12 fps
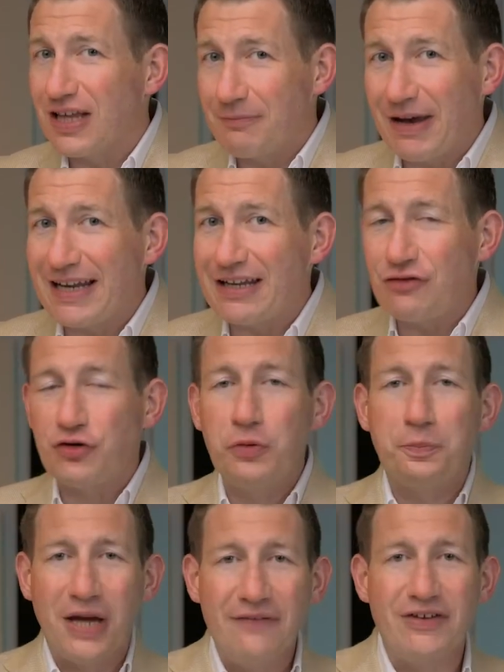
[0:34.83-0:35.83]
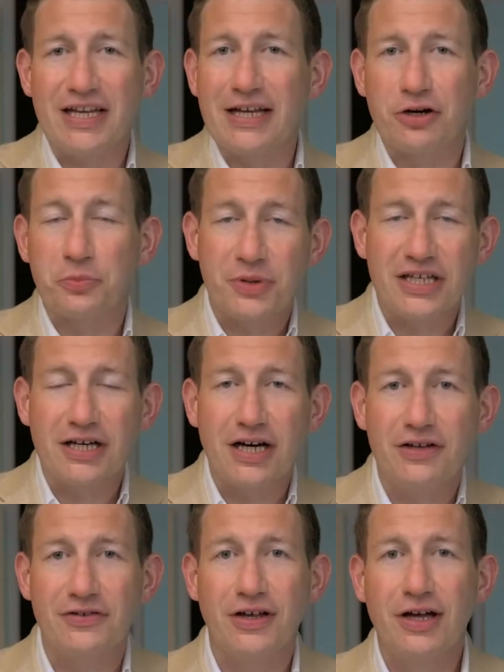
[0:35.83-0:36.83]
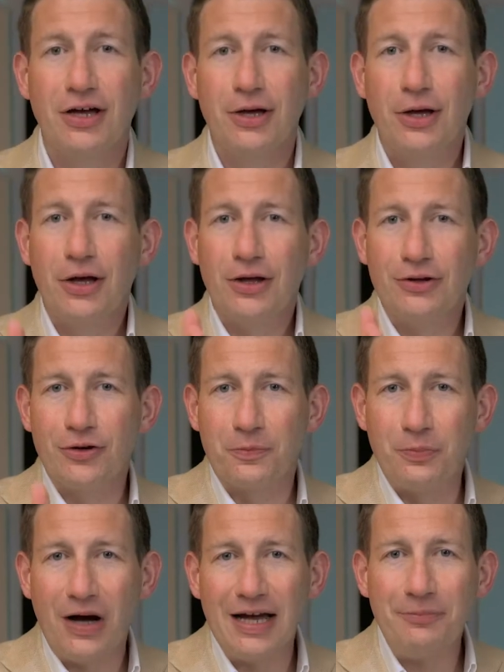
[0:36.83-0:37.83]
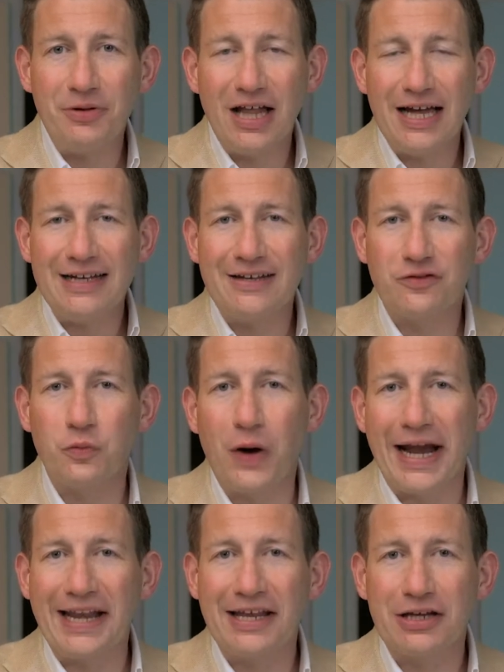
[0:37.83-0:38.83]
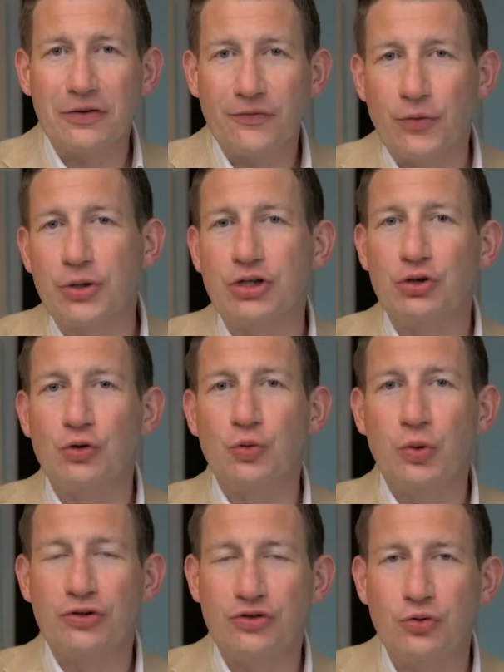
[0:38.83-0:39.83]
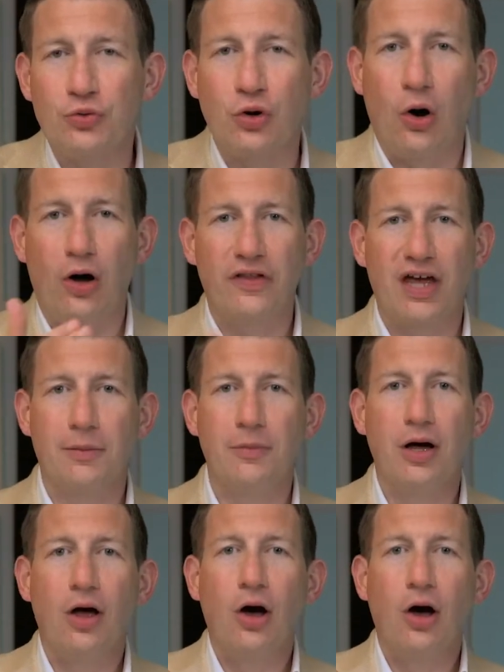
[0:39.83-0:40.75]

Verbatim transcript: They may need to pivot here because your pipeline is waiting for you to call them.